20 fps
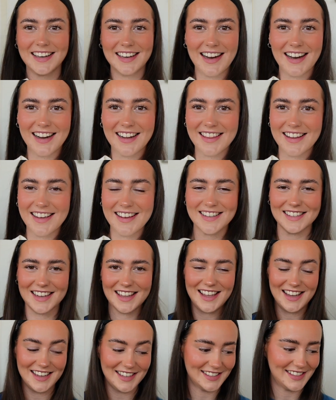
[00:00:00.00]
like this. I
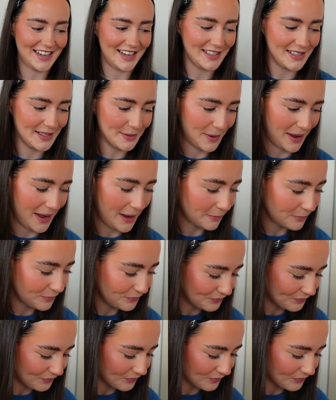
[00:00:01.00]
think it's dead sweet.